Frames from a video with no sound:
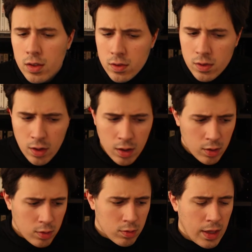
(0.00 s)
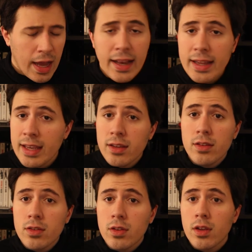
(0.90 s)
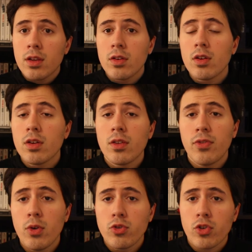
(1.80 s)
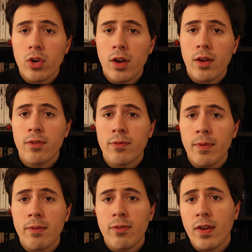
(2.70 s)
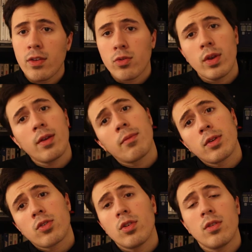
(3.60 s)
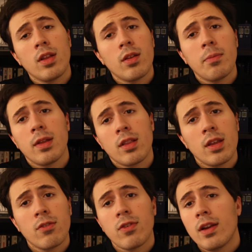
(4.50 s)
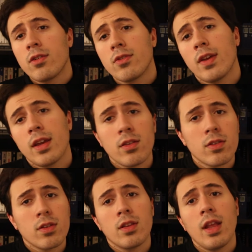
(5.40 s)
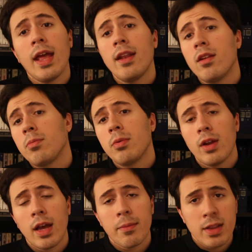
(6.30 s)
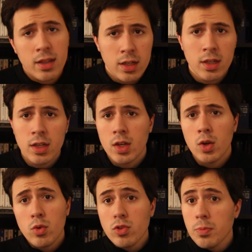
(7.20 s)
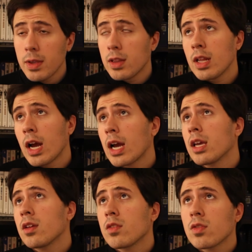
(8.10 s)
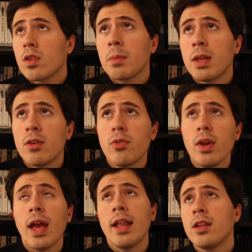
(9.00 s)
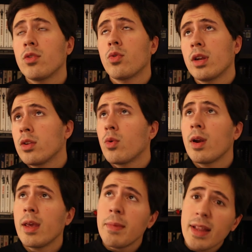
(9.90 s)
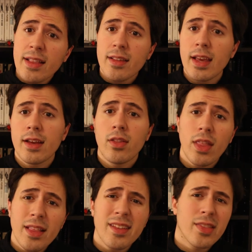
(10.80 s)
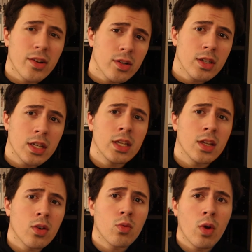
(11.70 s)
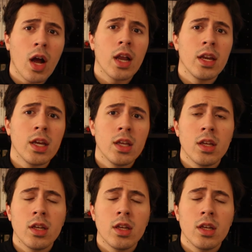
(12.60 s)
So that is the look at the future of maybe Phase 3, which could end up being the final phase and end of Blue Diamond. Which would be nice. I mean, if we end in 2020, I mean, that's a 13-year run